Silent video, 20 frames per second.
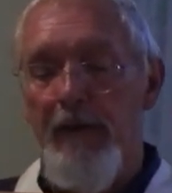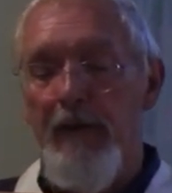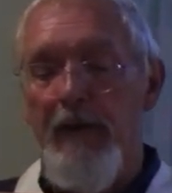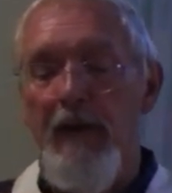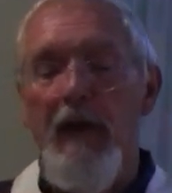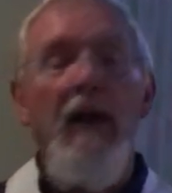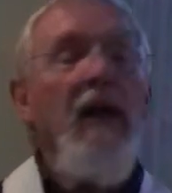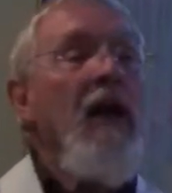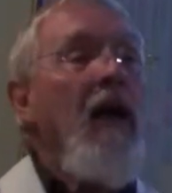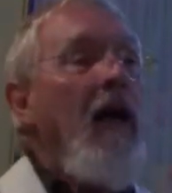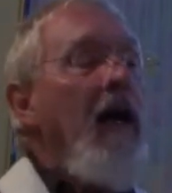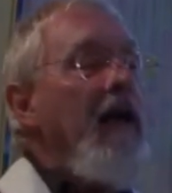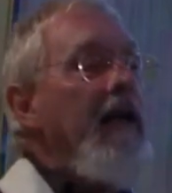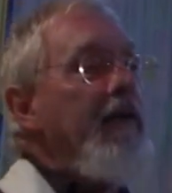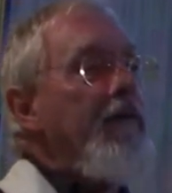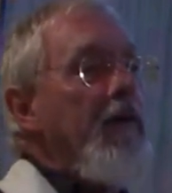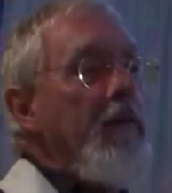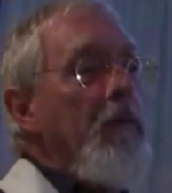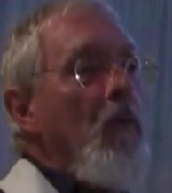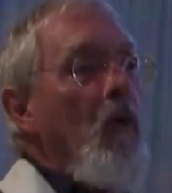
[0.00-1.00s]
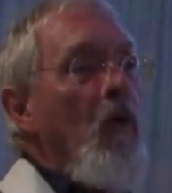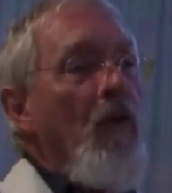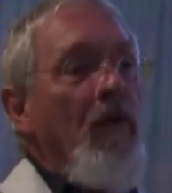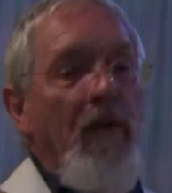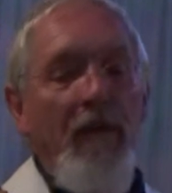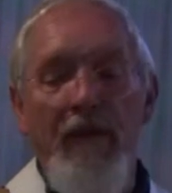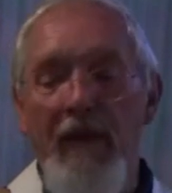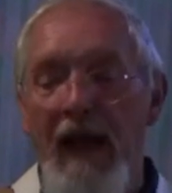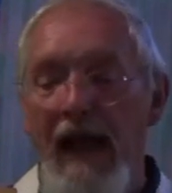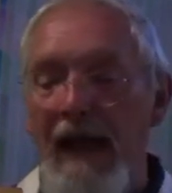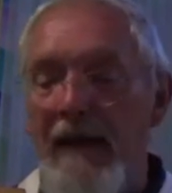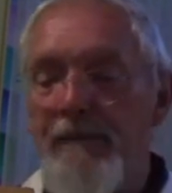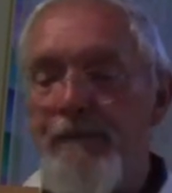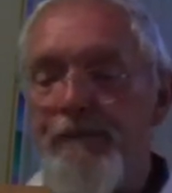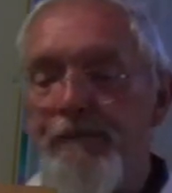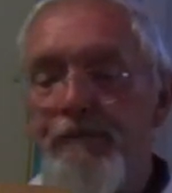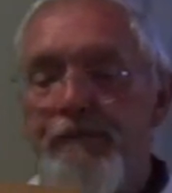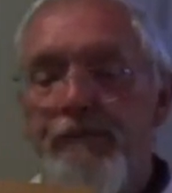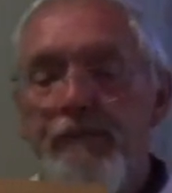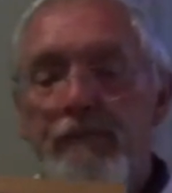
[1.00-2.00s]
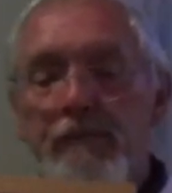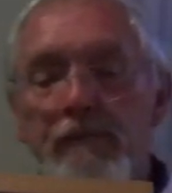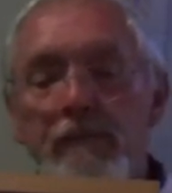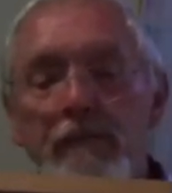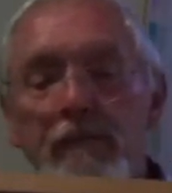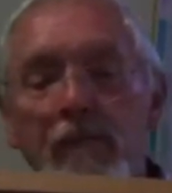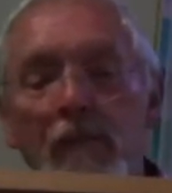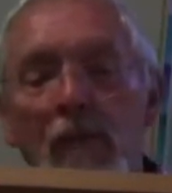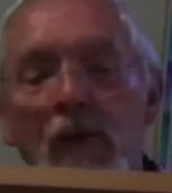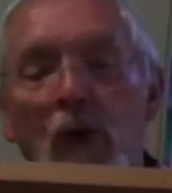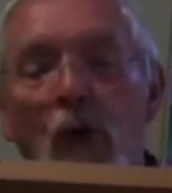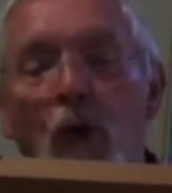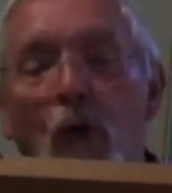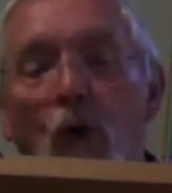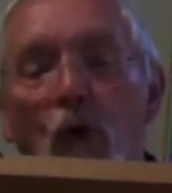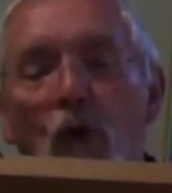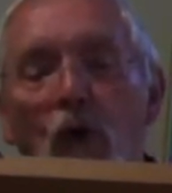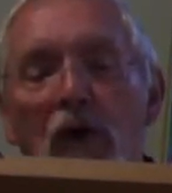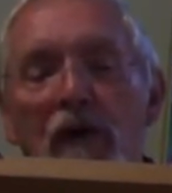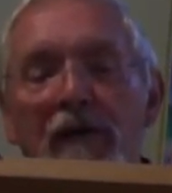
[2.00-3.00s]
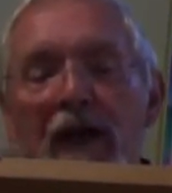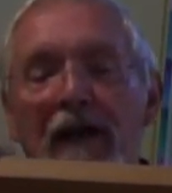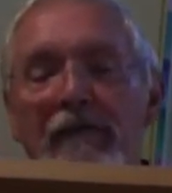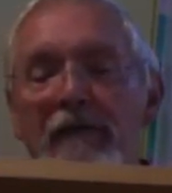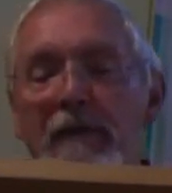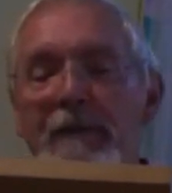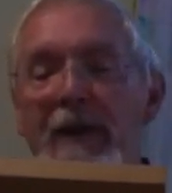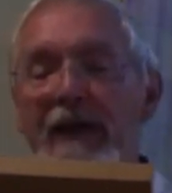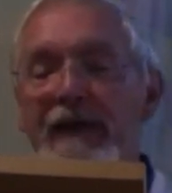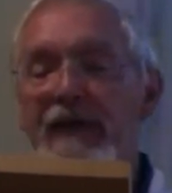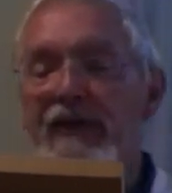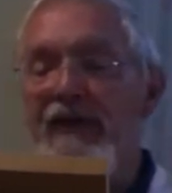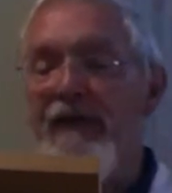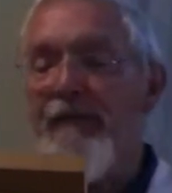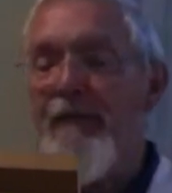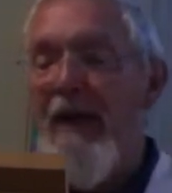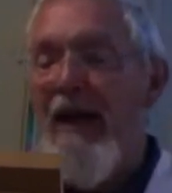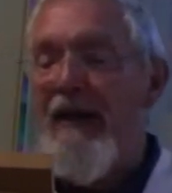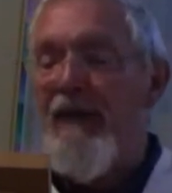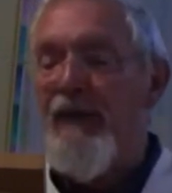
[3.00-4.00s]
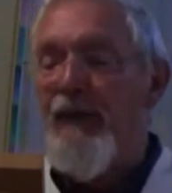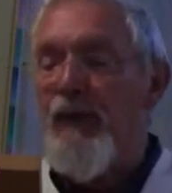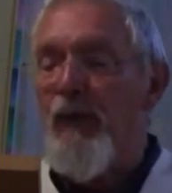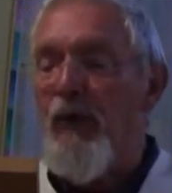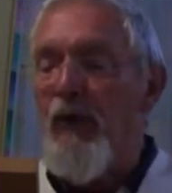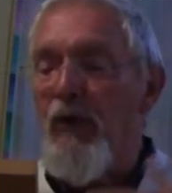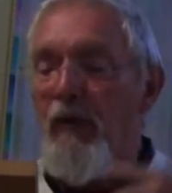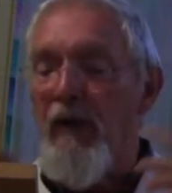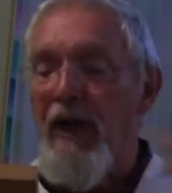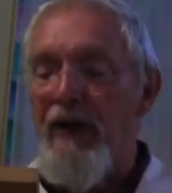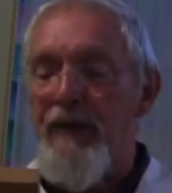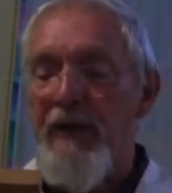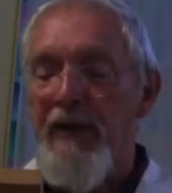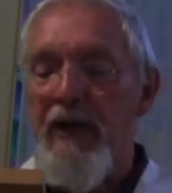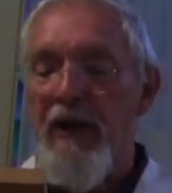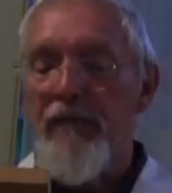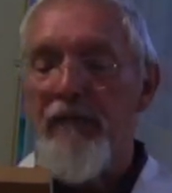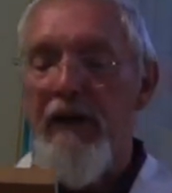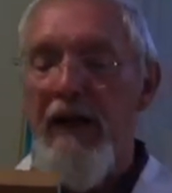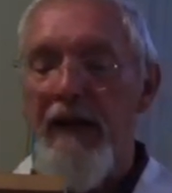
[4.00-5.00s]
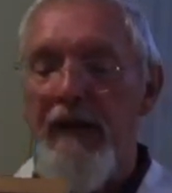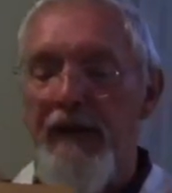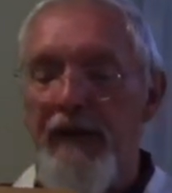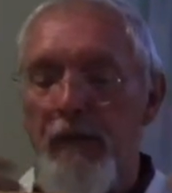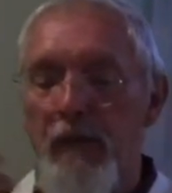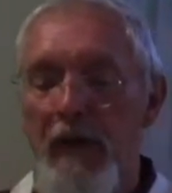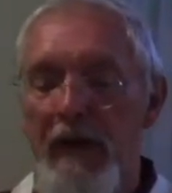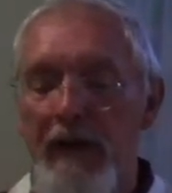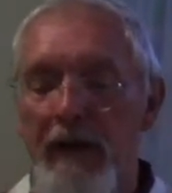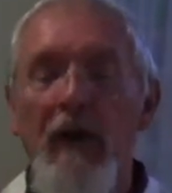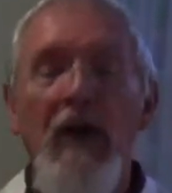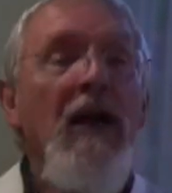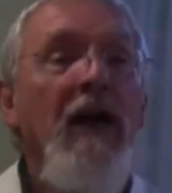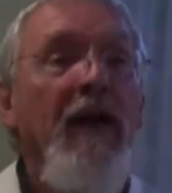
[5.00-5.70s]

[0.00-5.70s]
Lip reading: dukkha. And even more than that, all of our repetitive patterns, all the ways we go around the wheel,